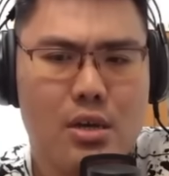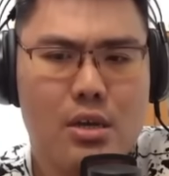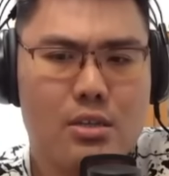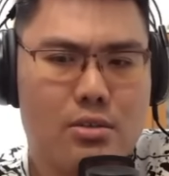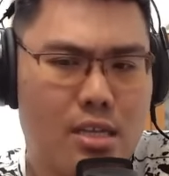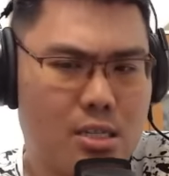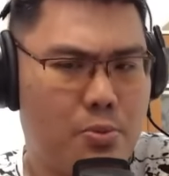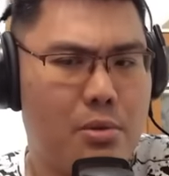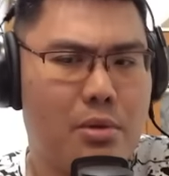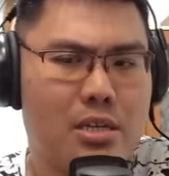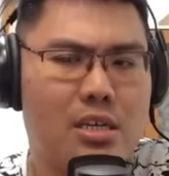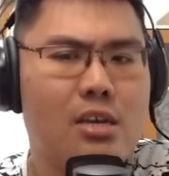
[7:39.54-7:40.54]
So that's pretty
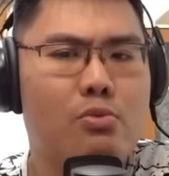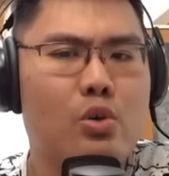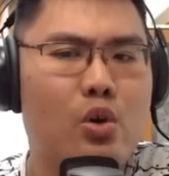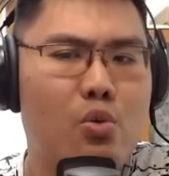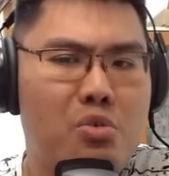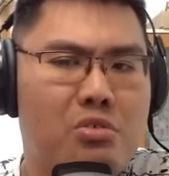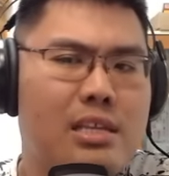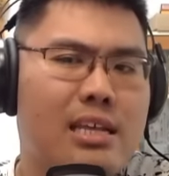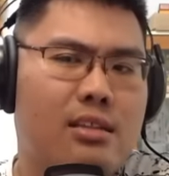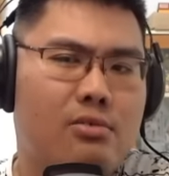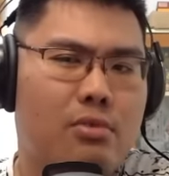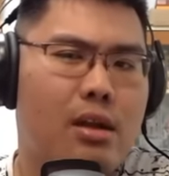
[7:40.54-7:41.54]
much it. We'll
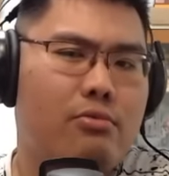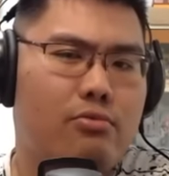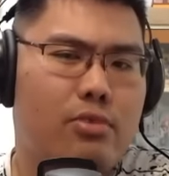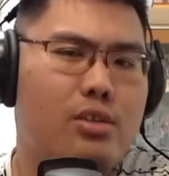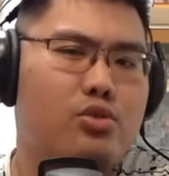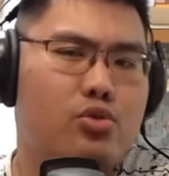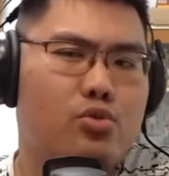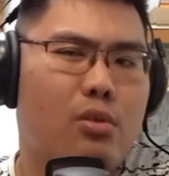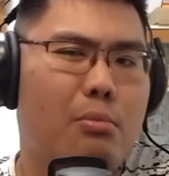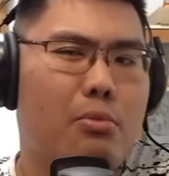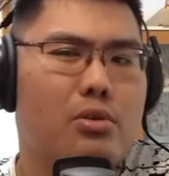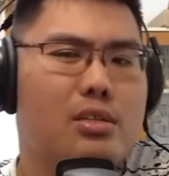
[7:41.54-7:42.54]
let the run through
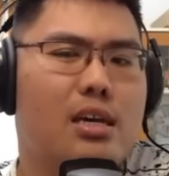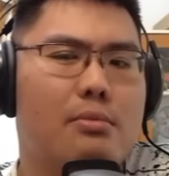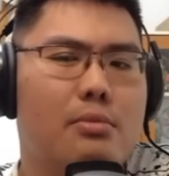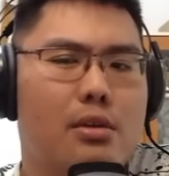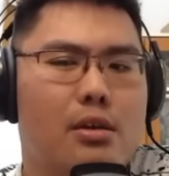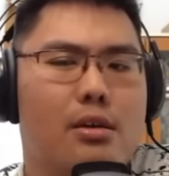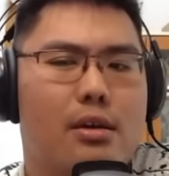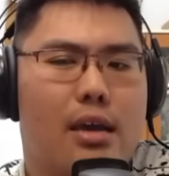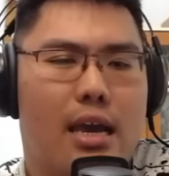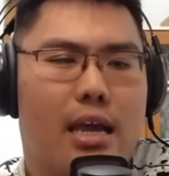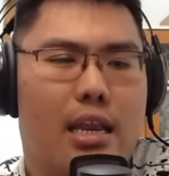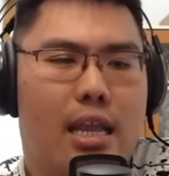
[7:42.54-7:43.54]
one more time
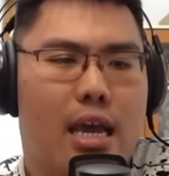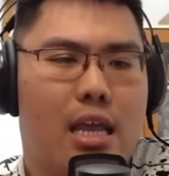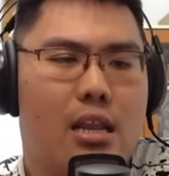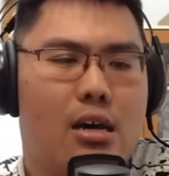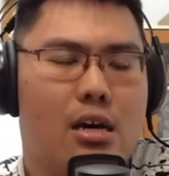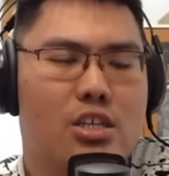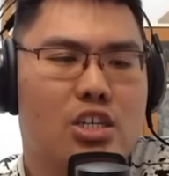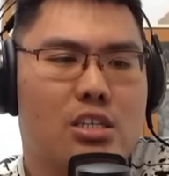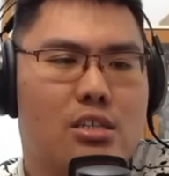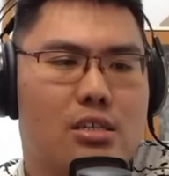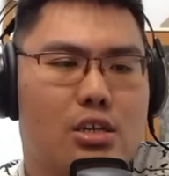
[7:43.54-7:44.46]
and then just